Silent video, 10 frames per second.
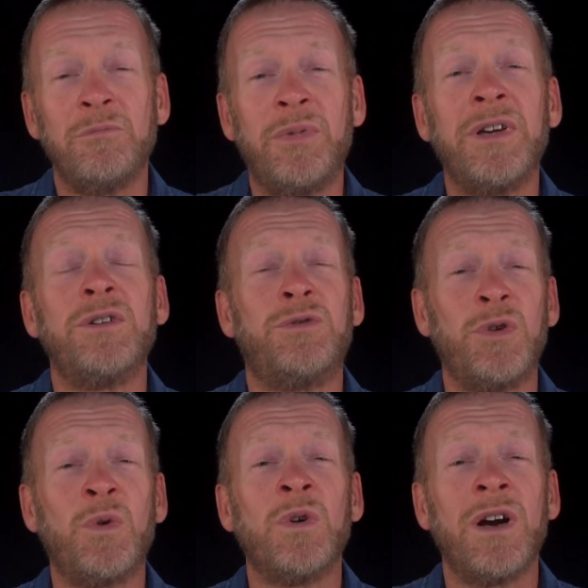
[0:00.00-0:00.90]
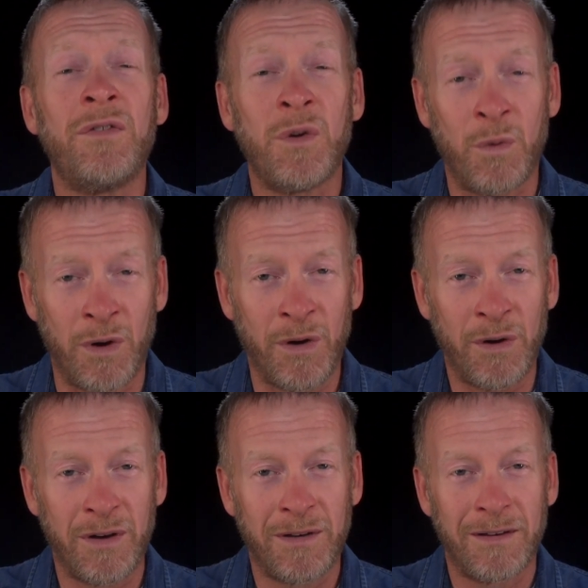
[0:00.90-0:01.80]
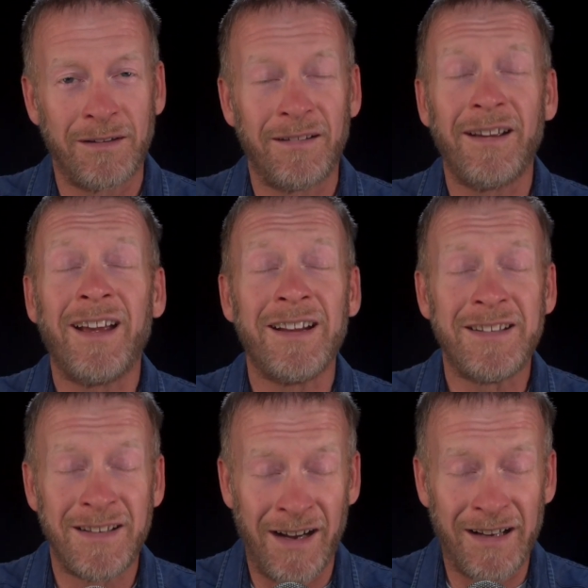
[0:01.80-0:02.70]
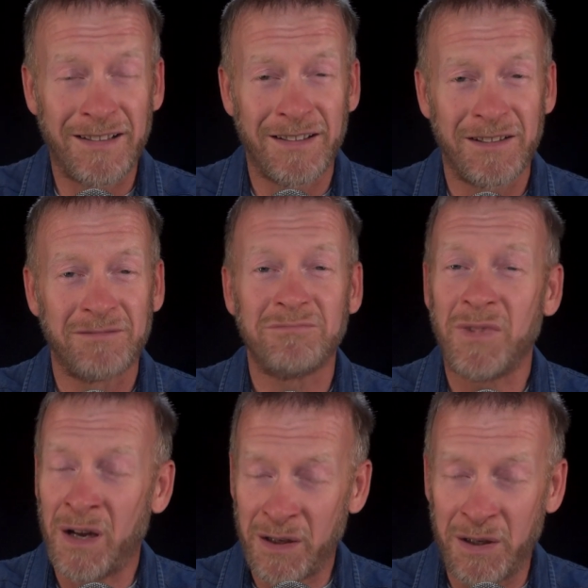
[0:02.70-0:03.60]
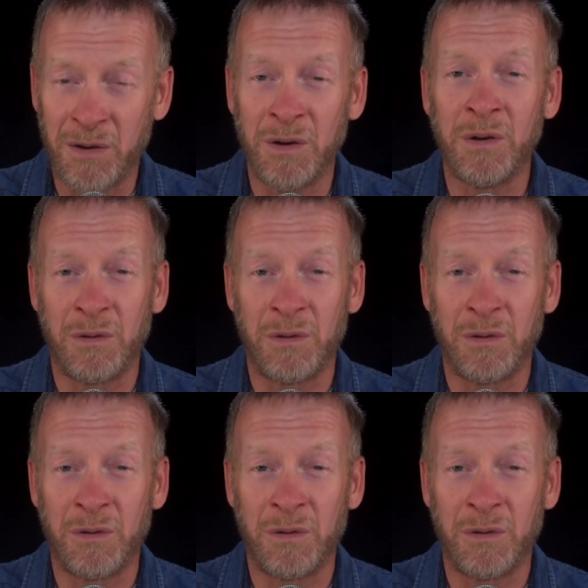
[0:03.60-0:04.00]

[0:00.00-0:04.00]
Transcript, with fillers: be a doer of the Word and not a hearer